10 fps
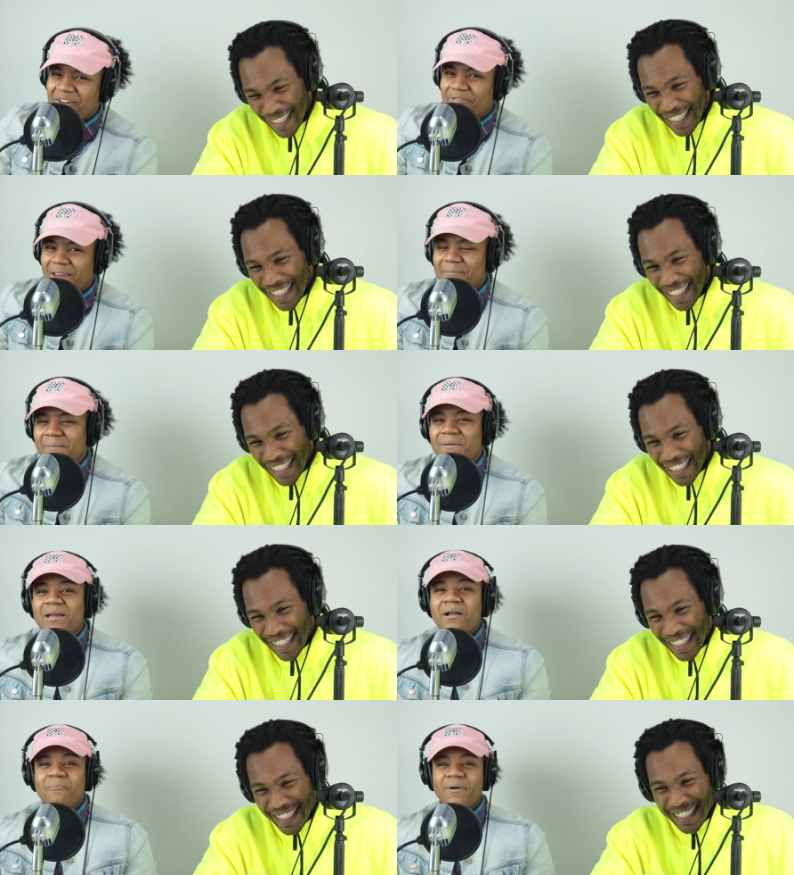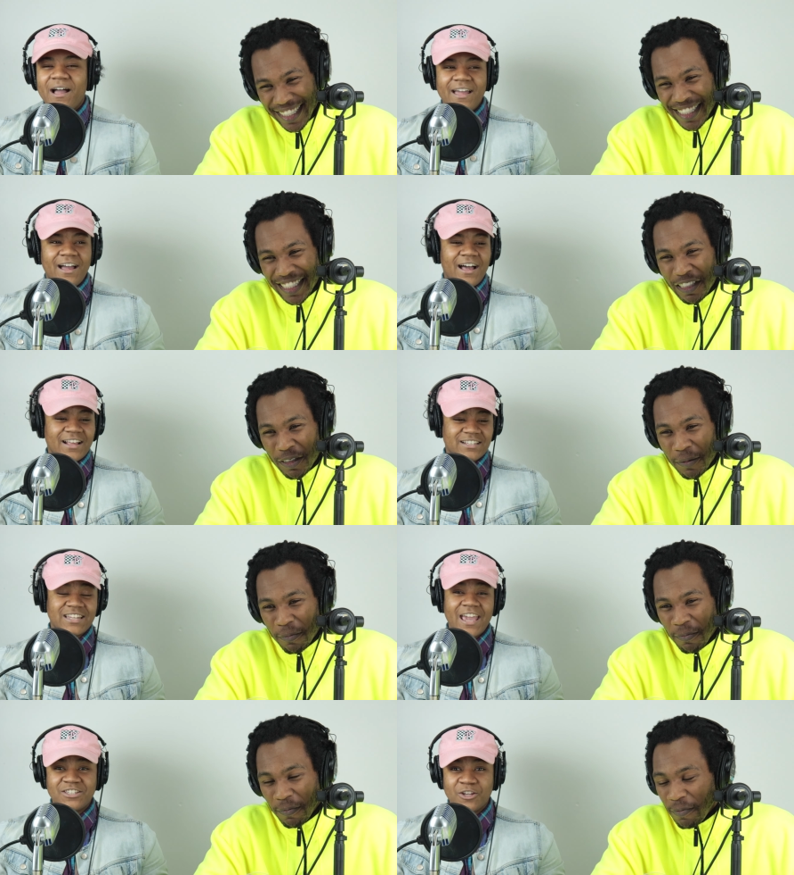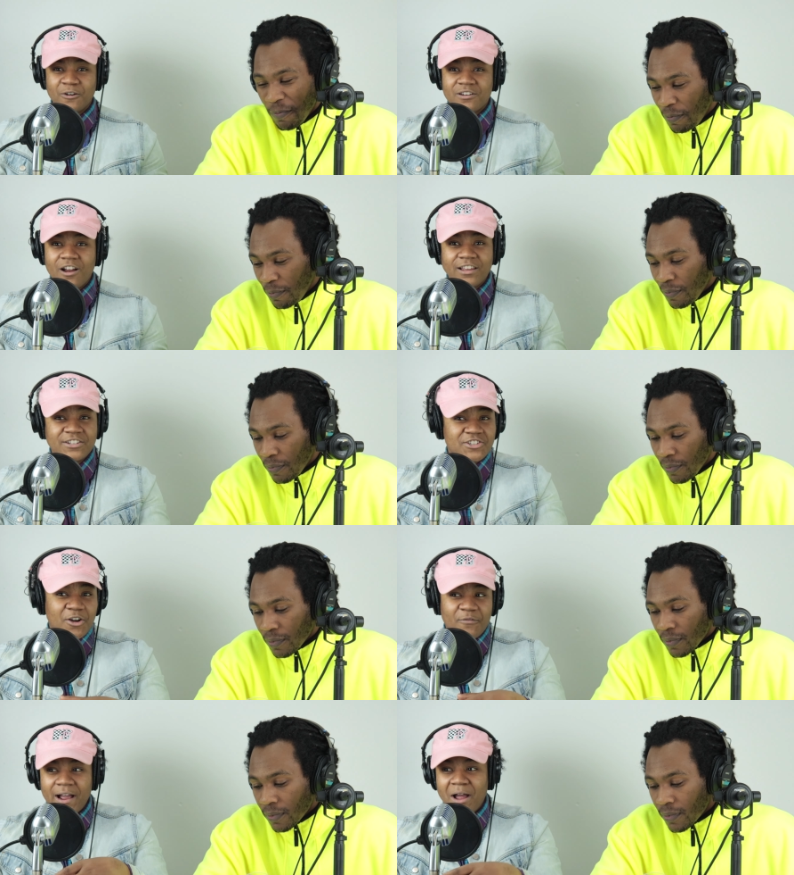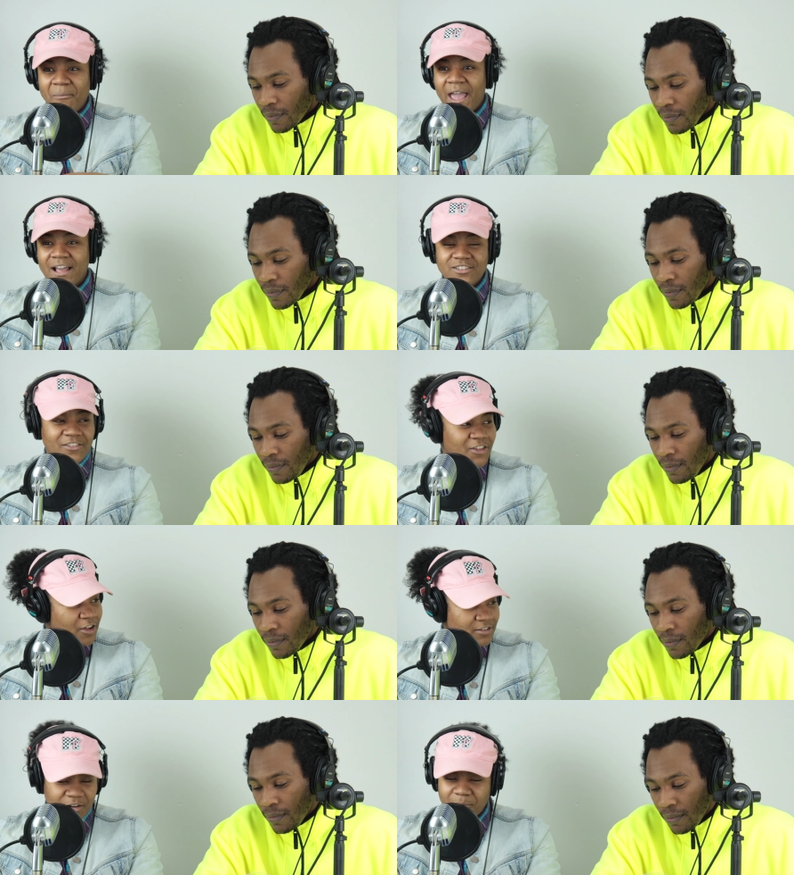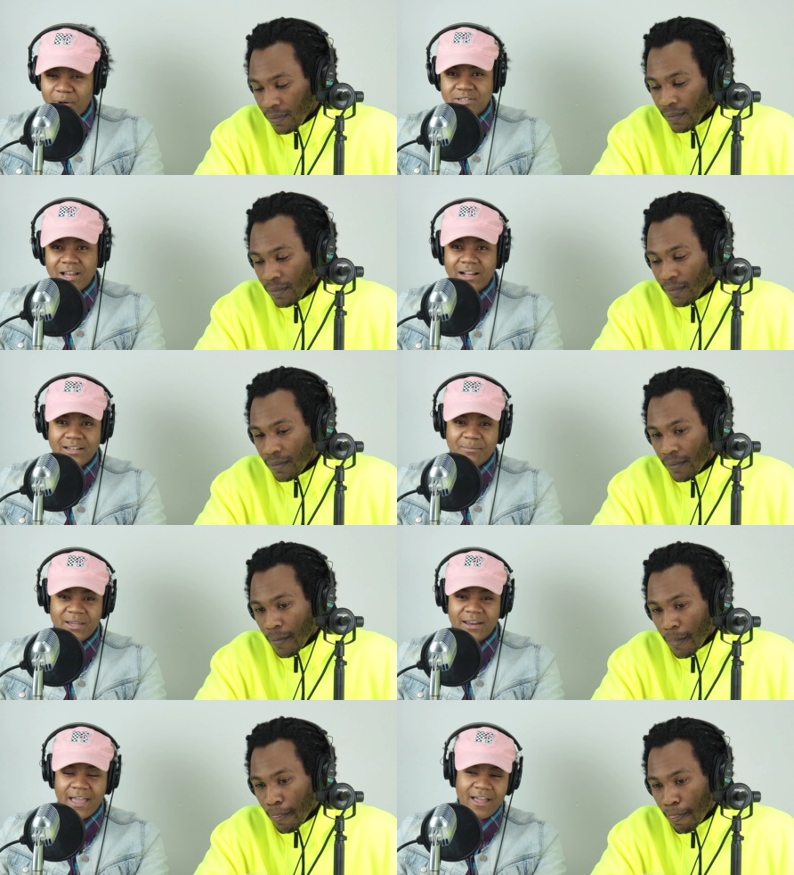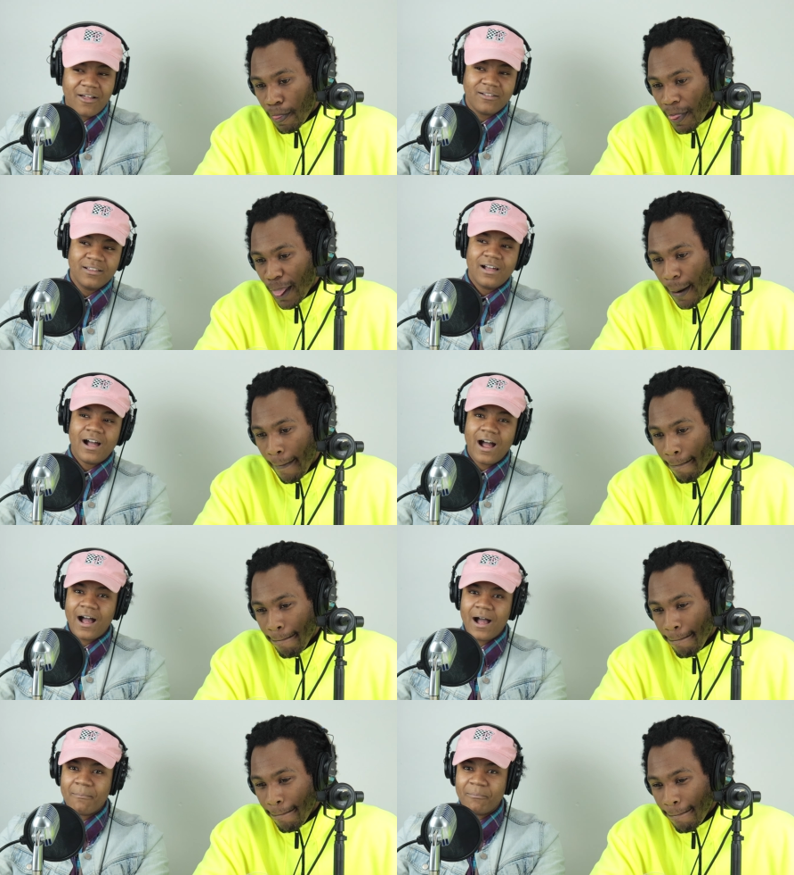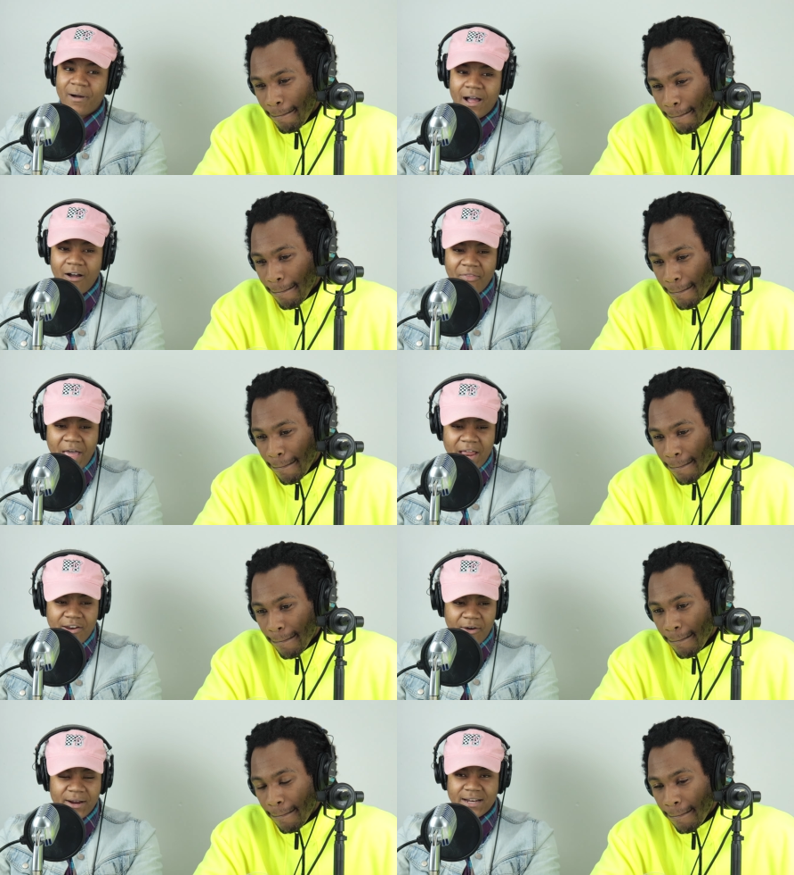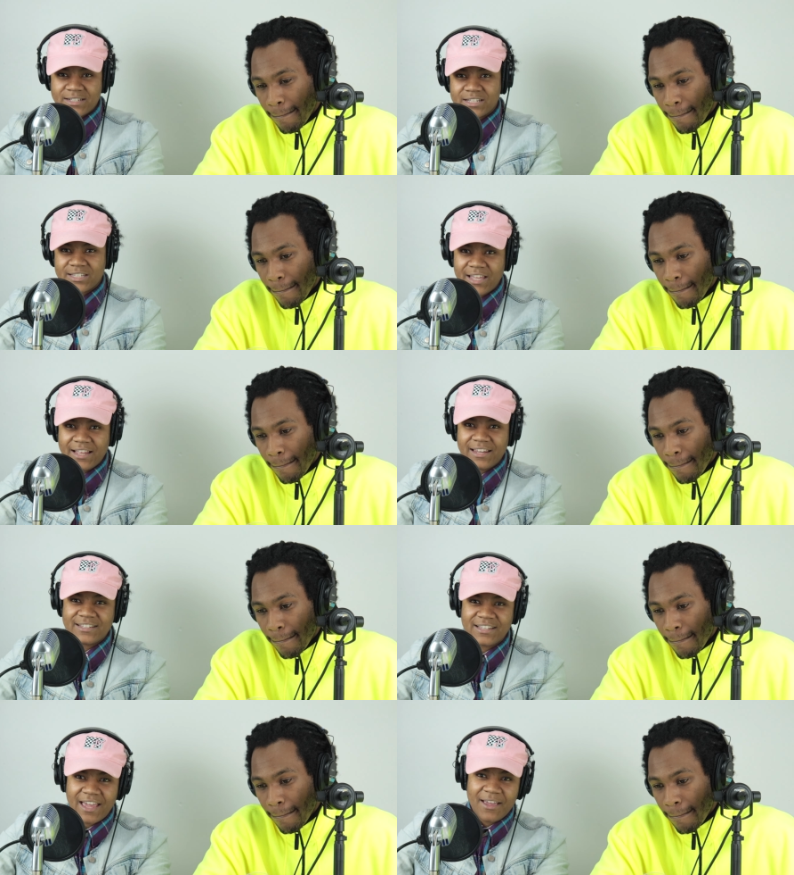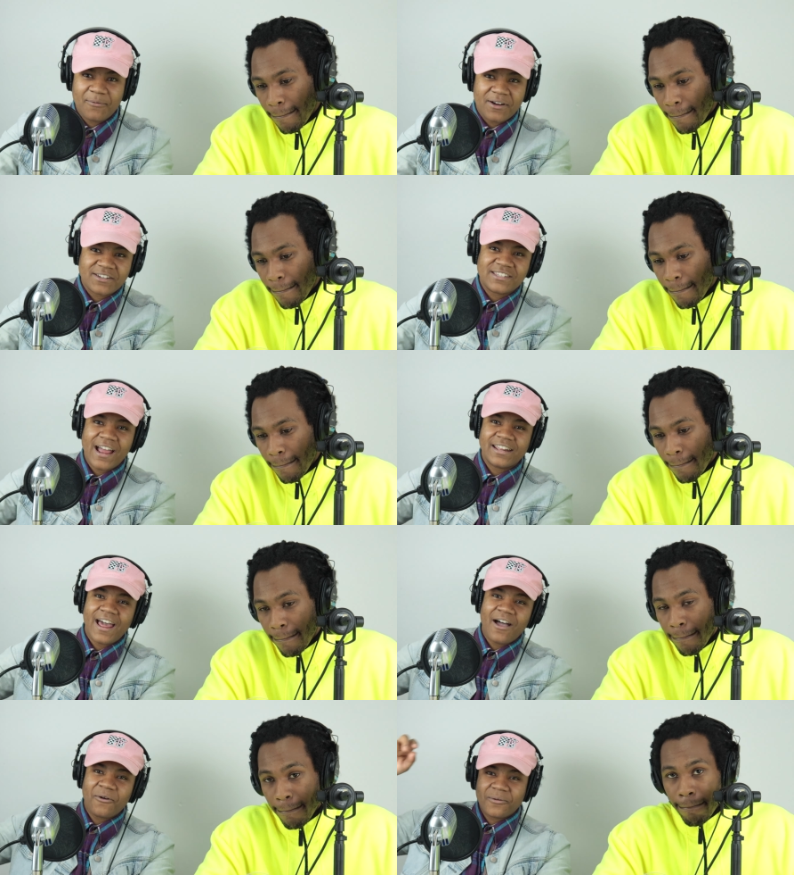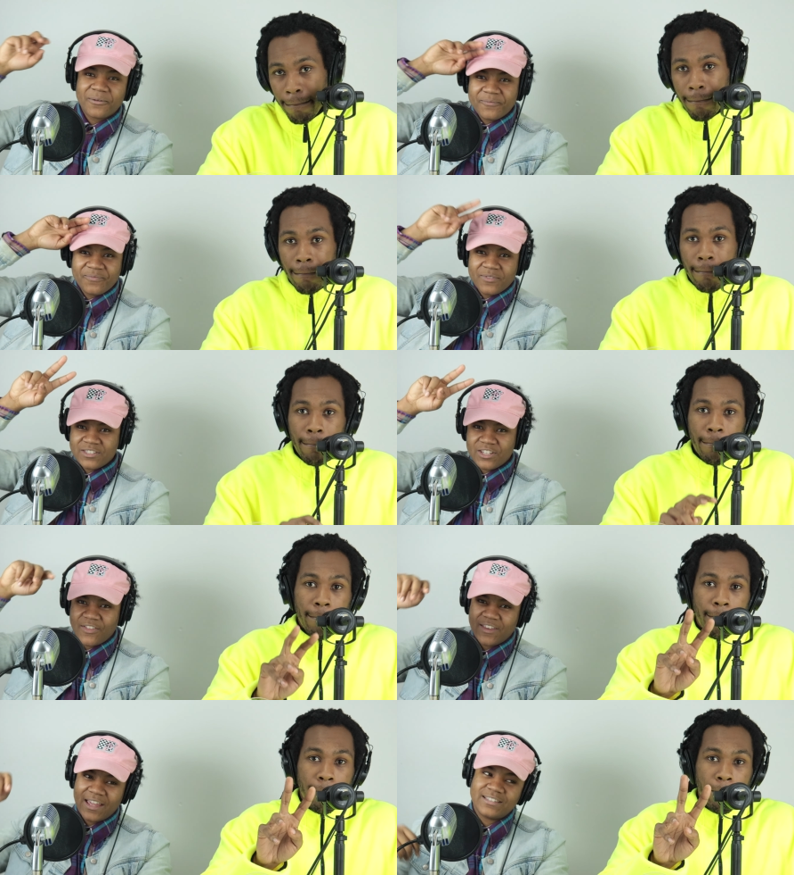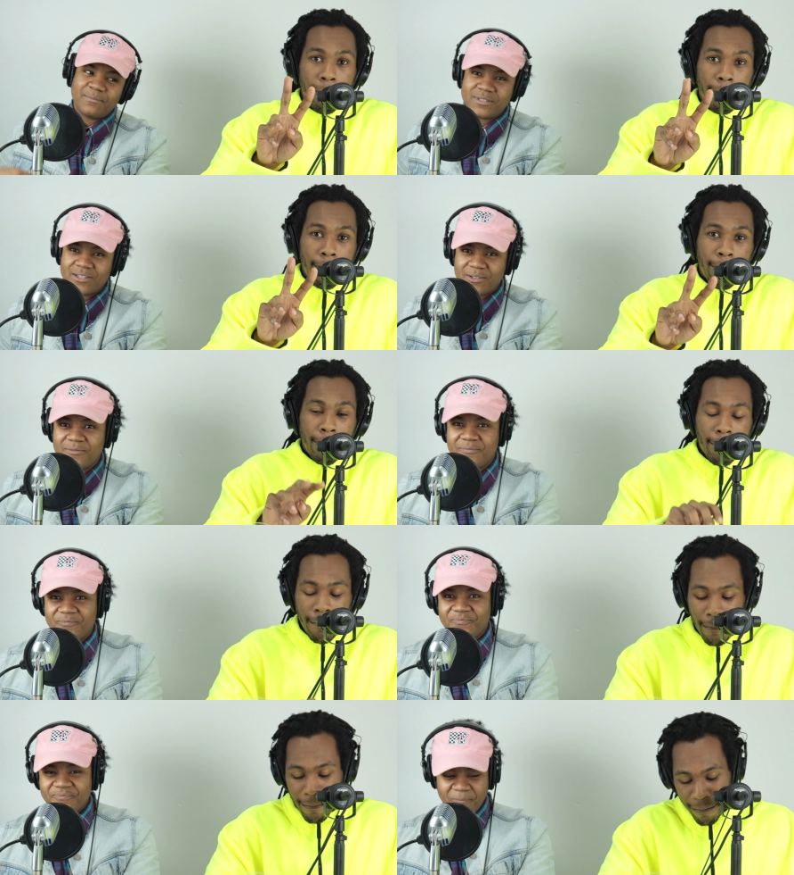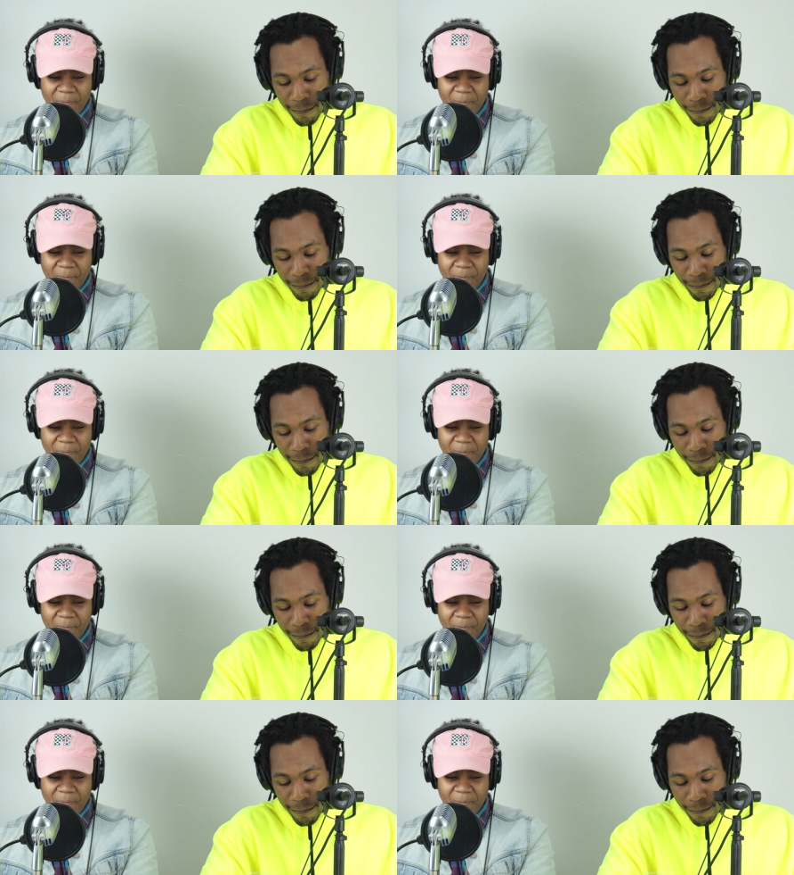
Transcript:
Speaker 1: He's just gonna flip them. But uh, stay tuned, and I'll let you know if I got my hands on those. It'll mm-hmm. most likely be an L. Mm-hmm. Um, but on that note, it is the Slate Laced Gang. We are signing out. See you on the next episode.